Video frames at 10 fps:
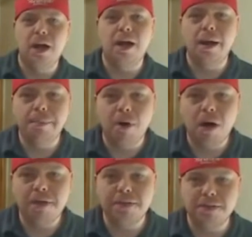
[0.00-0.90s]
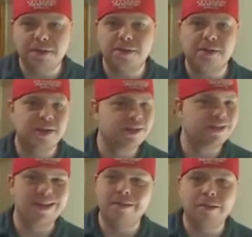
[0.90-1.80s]
a hypothesis
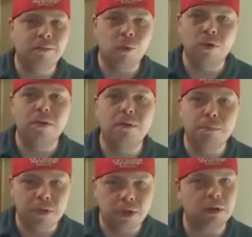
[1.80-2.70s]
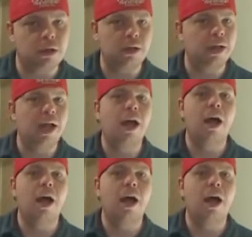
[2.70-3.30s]
is nothing more than merely